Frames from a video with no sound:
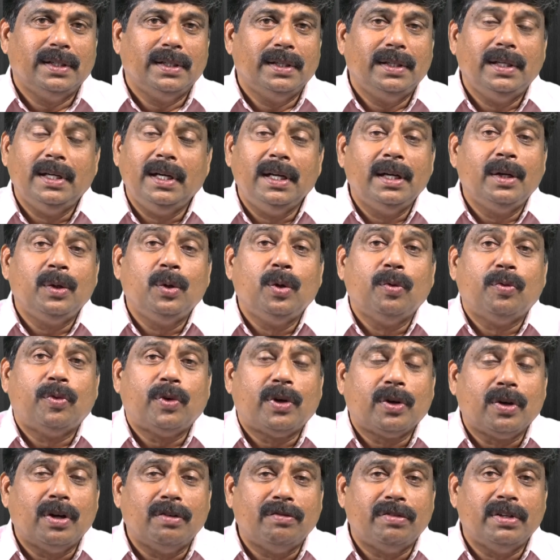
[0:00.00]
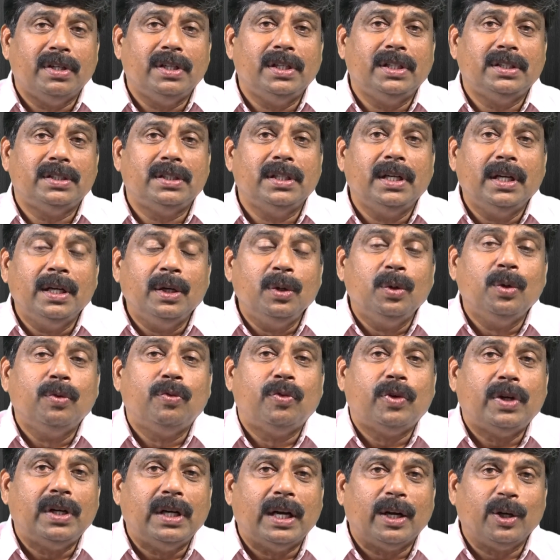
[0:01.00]
He didn't go for a confrontation. He didn't go
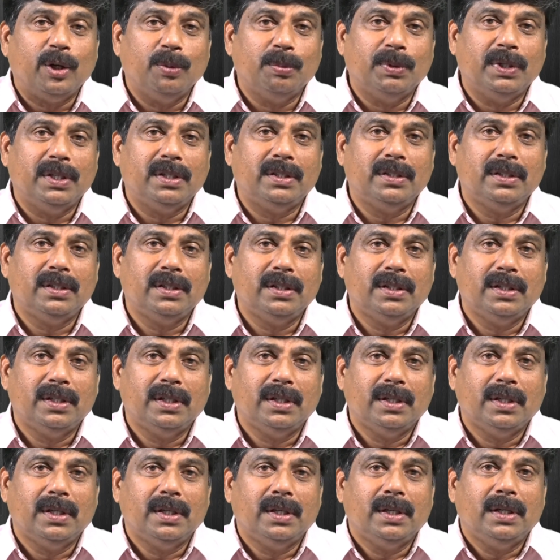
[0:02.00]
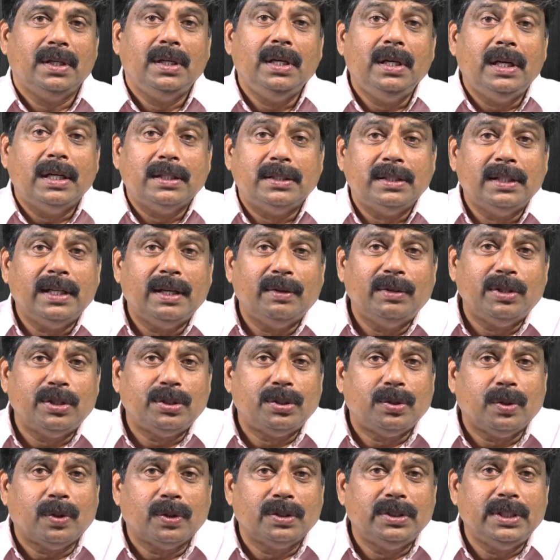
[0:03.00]
for an argument. He doesn't have the
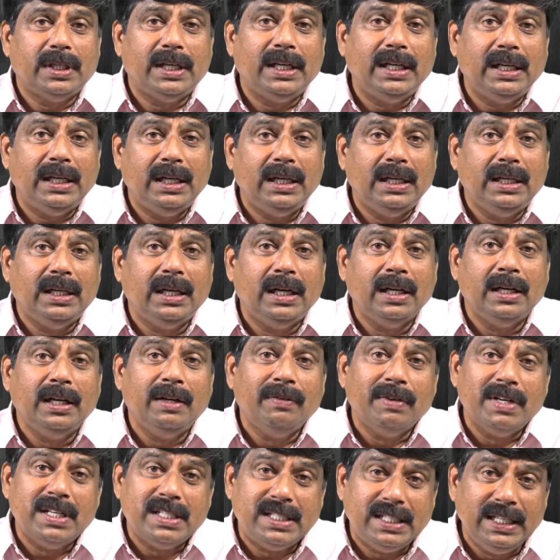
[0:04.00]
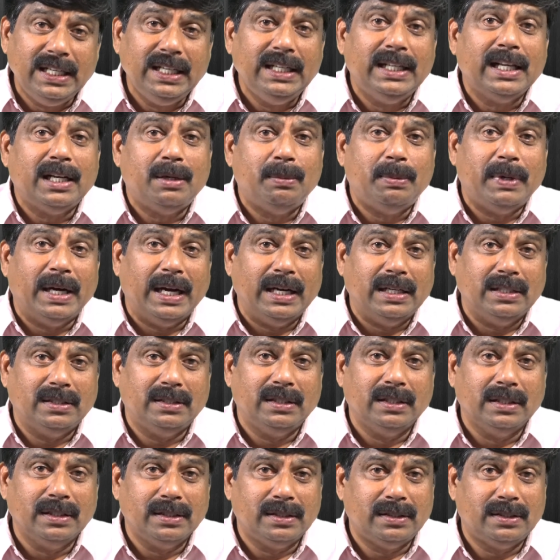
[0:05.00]
soaps there. He didn't even see that branch
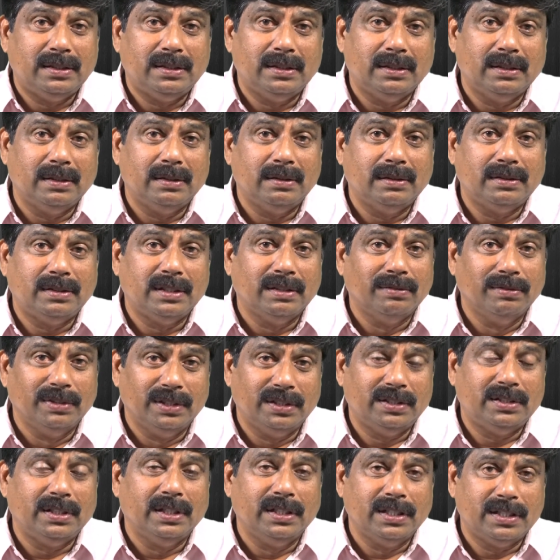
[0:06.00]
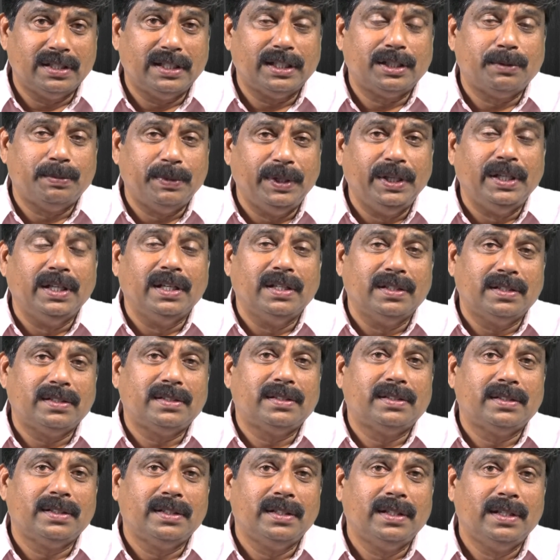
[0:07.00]
in his service, in his experience.
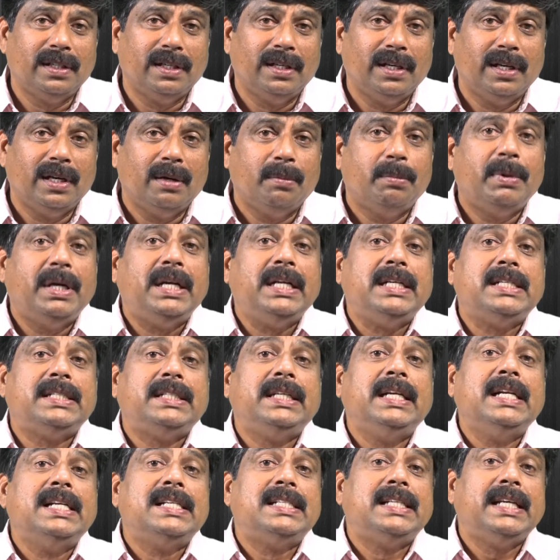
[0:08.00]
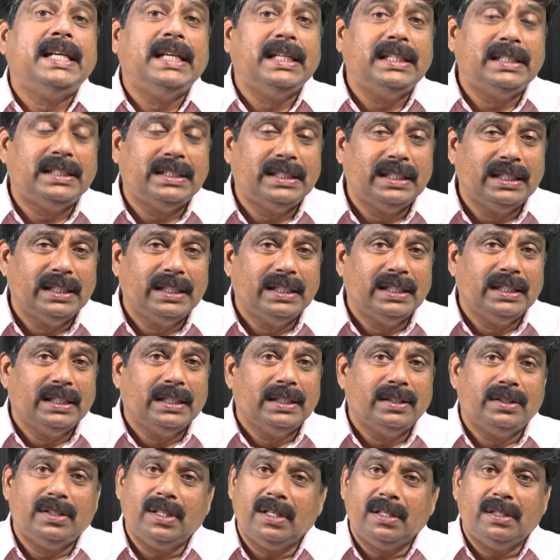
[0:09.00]
But he still says,
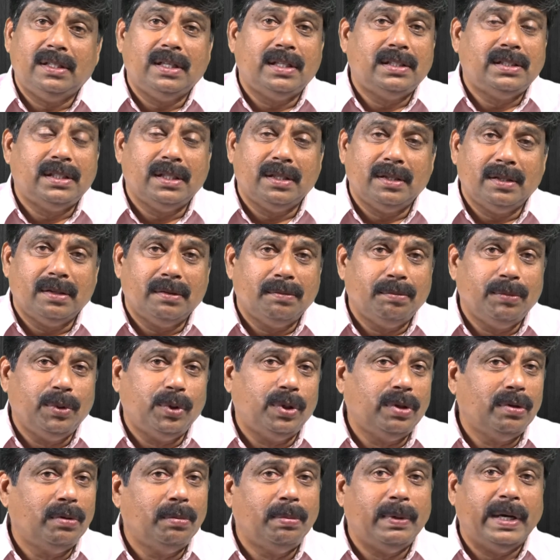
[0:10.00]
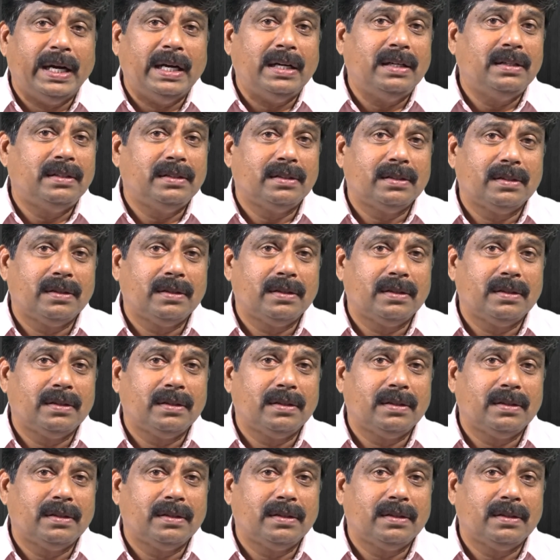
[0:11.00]
sir, that's a beautiful brand.